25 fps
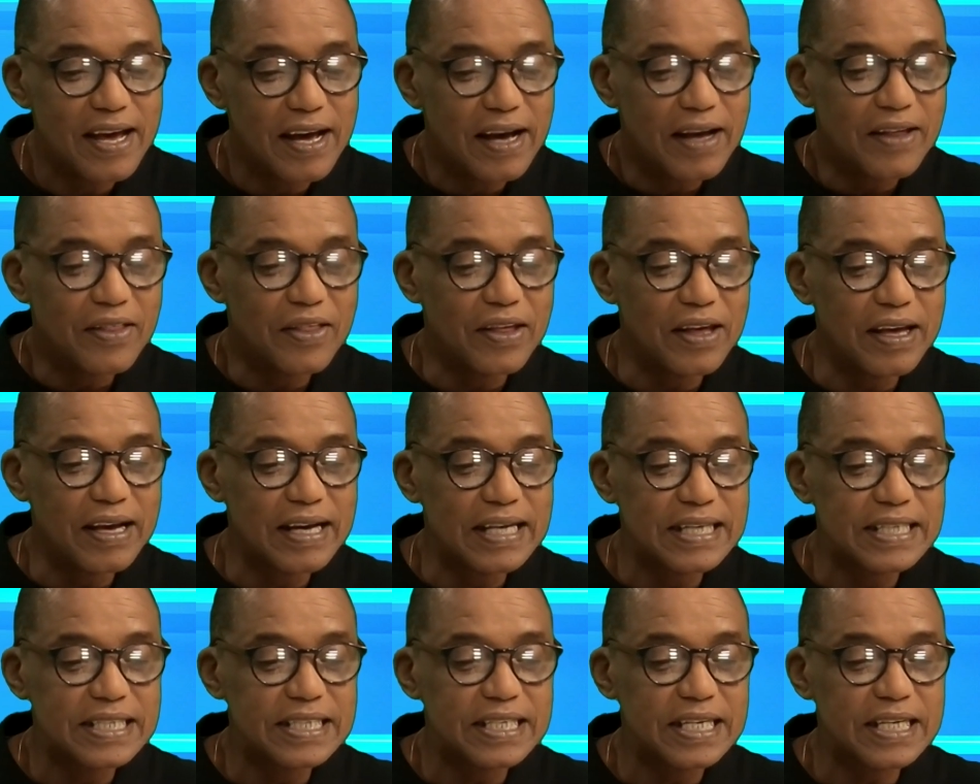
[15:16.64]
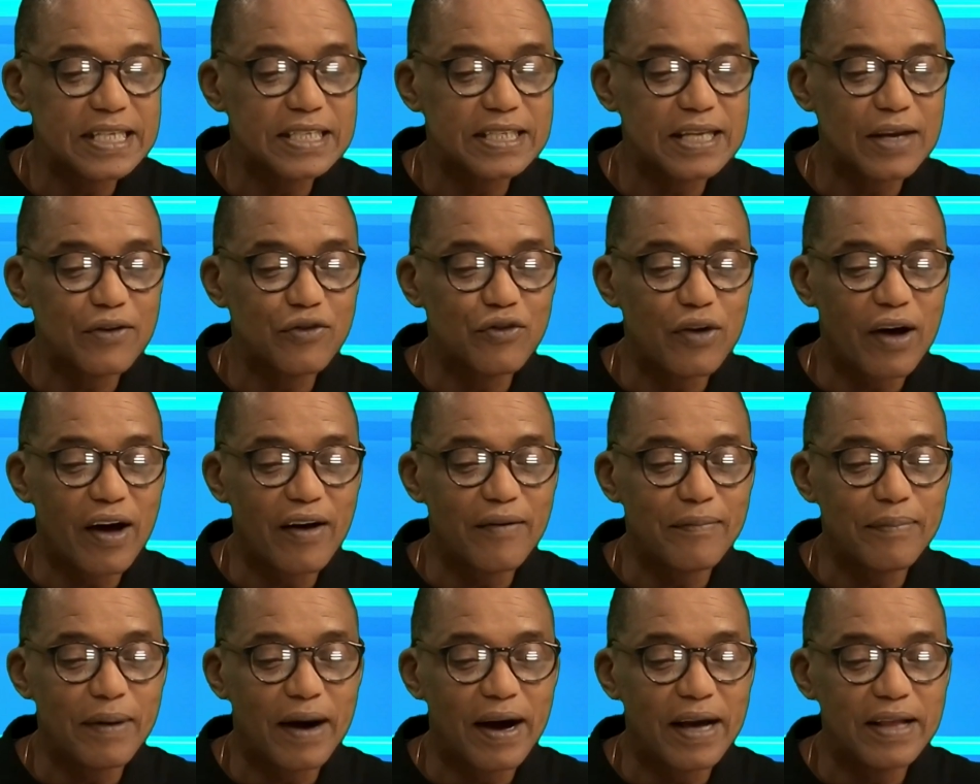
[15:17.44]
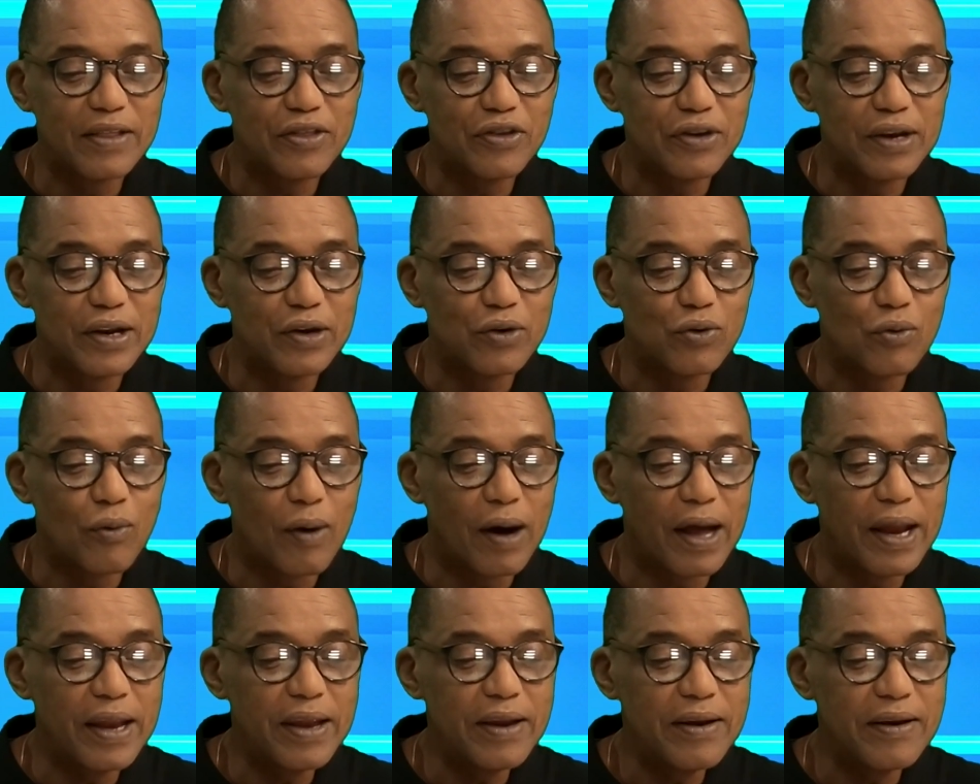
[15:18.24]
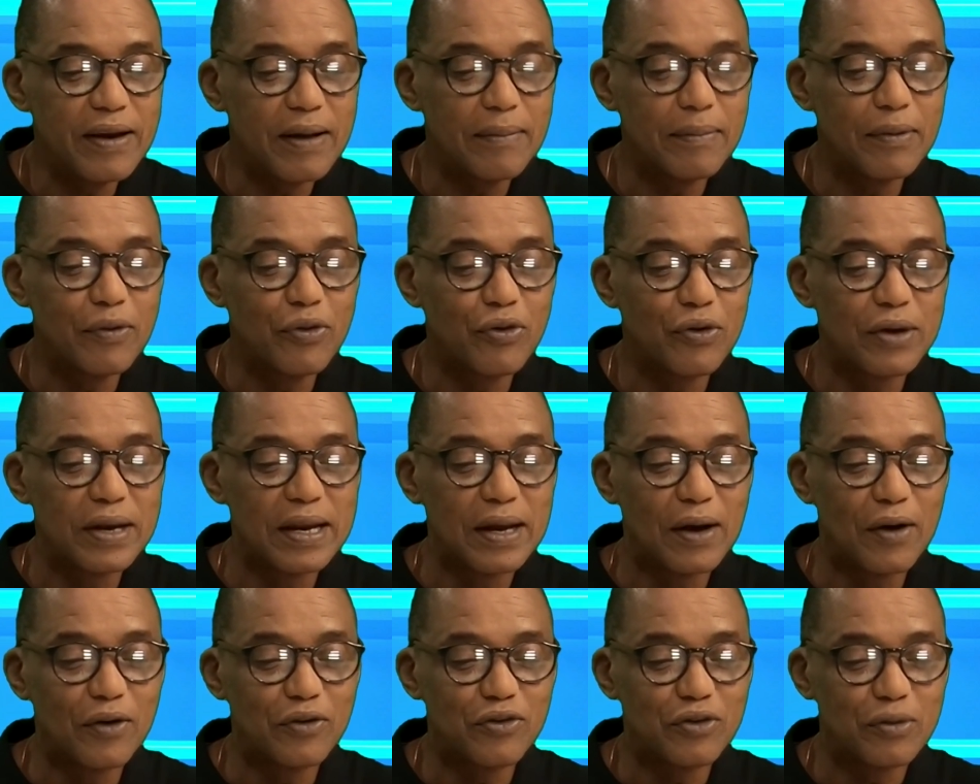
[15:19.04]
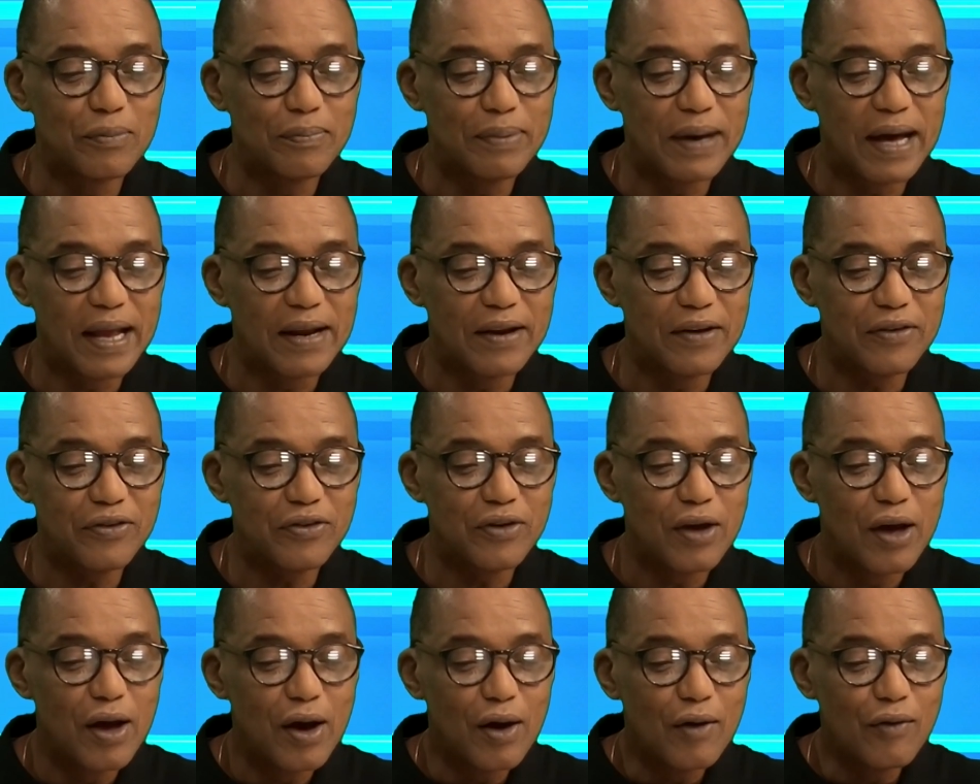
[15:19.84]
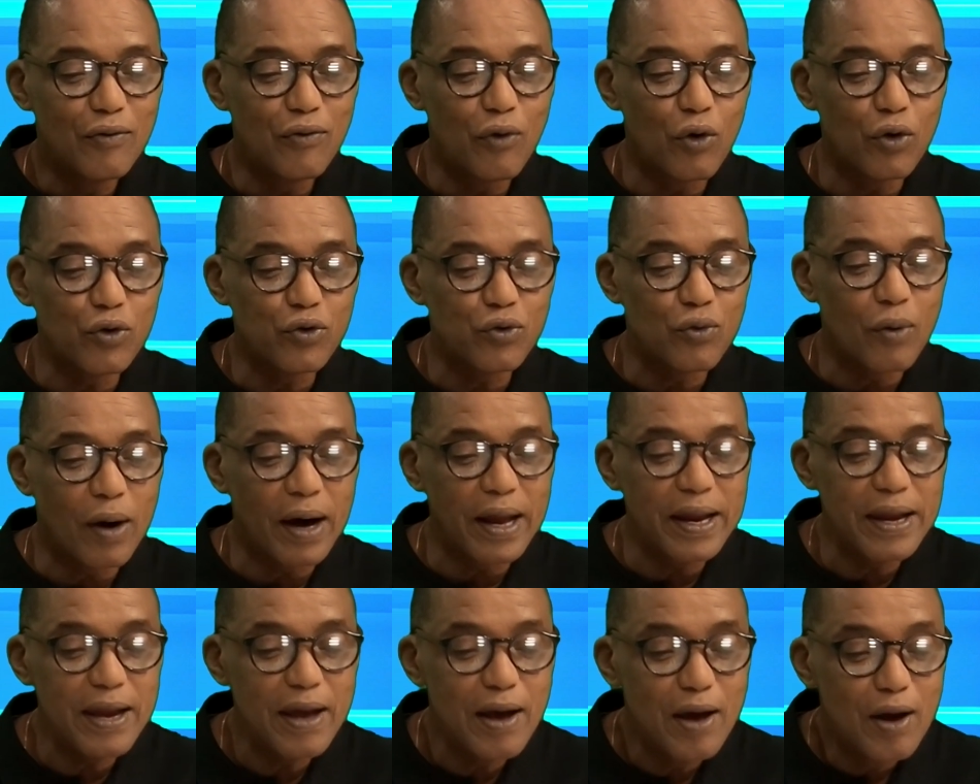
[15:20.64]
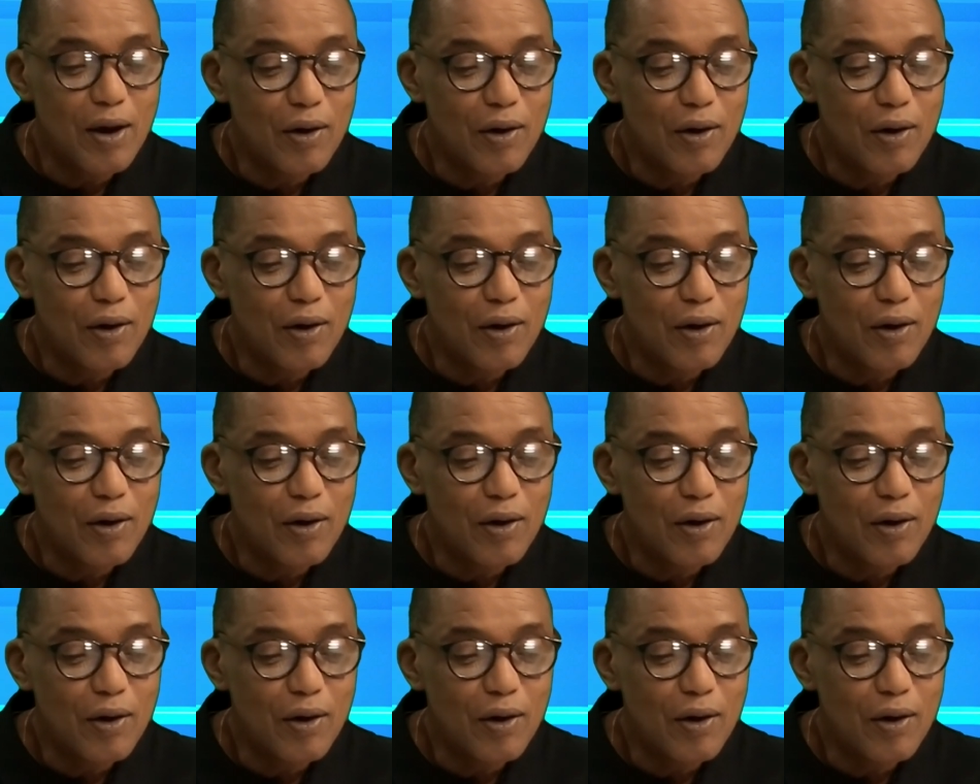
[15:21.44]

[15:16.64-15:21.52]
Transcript: The 6 Drive By 3 to 1. Number 3 Ocean Palace 4 to 1.